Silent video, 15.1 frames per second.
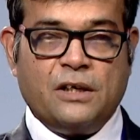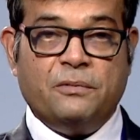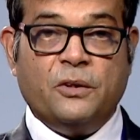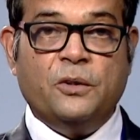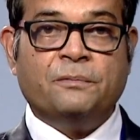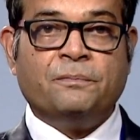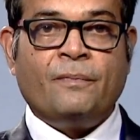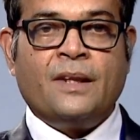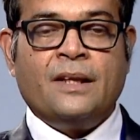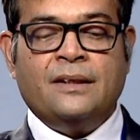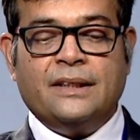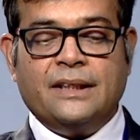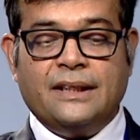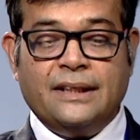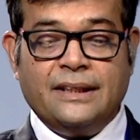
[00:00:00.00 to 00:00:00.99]
about
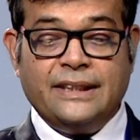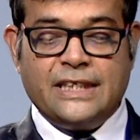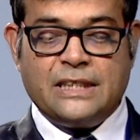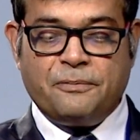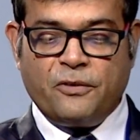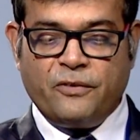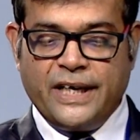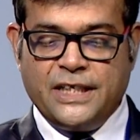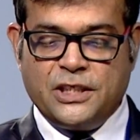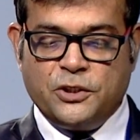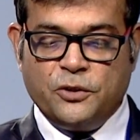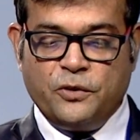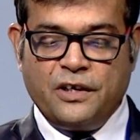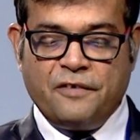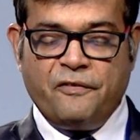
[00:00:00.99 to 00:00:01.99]
this provides
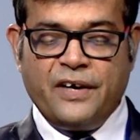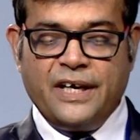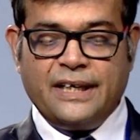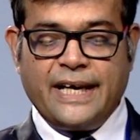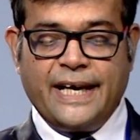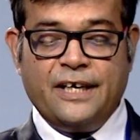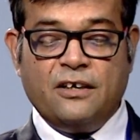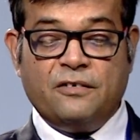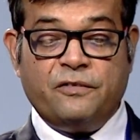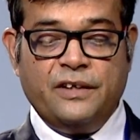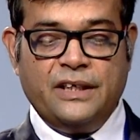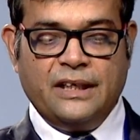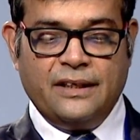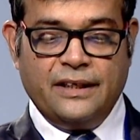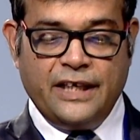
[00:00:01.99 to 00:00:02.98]
you different kind of
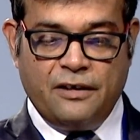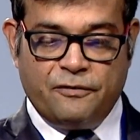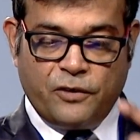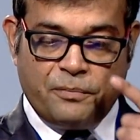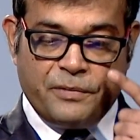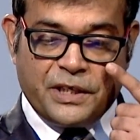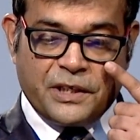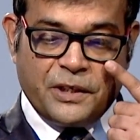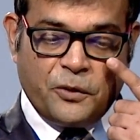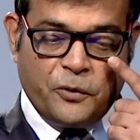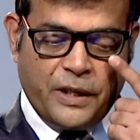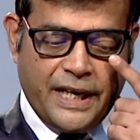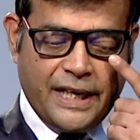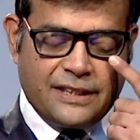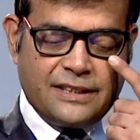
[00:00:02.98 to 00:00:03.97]
information to
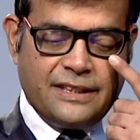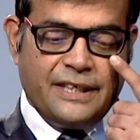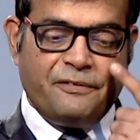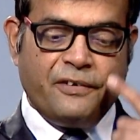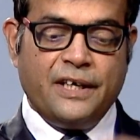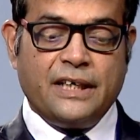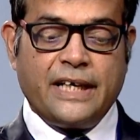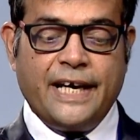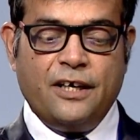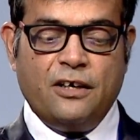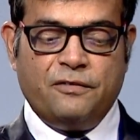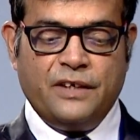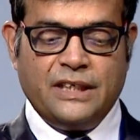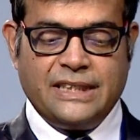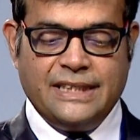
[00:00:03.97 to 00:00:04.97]
take different kind
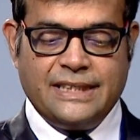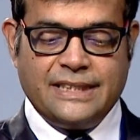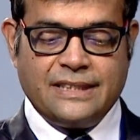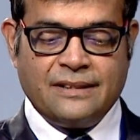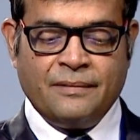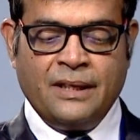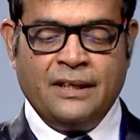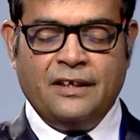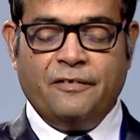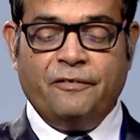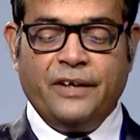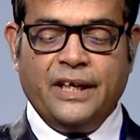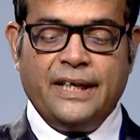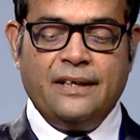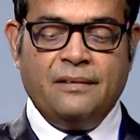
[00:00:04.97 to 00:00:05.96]
of decisions,
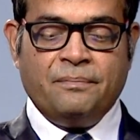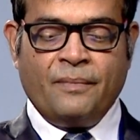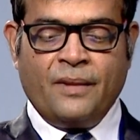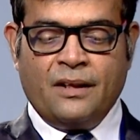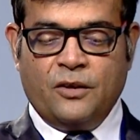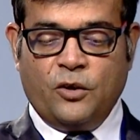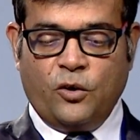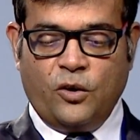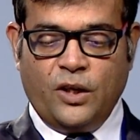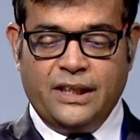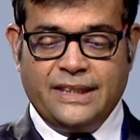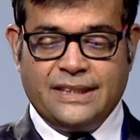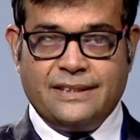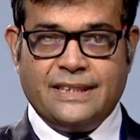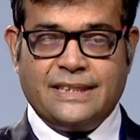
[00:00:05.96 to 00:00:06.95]
wherein all
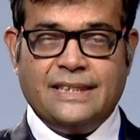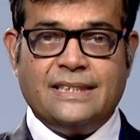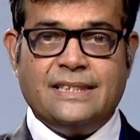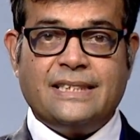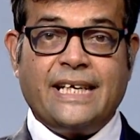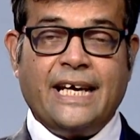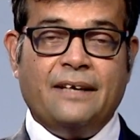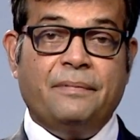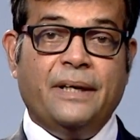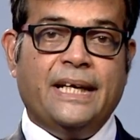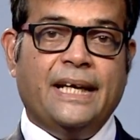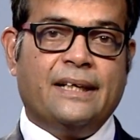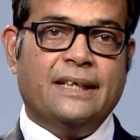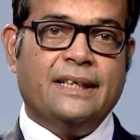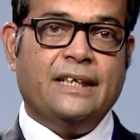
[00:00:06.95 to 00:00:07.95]
these decisions can be
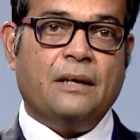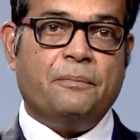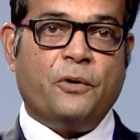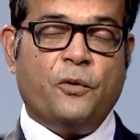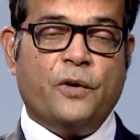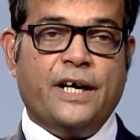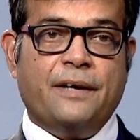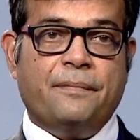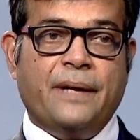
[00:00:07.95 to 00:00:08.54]
taken in a prudent